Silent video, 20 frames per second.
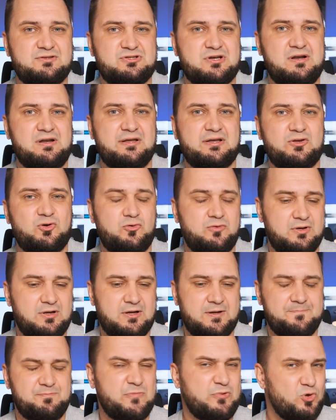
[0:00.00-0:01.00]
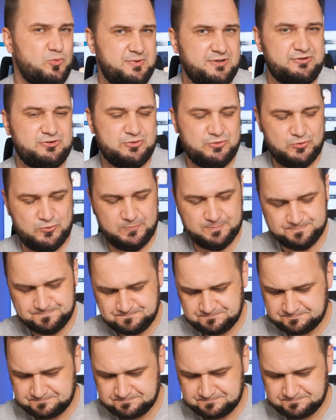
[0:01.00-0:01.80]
Shinling UP2.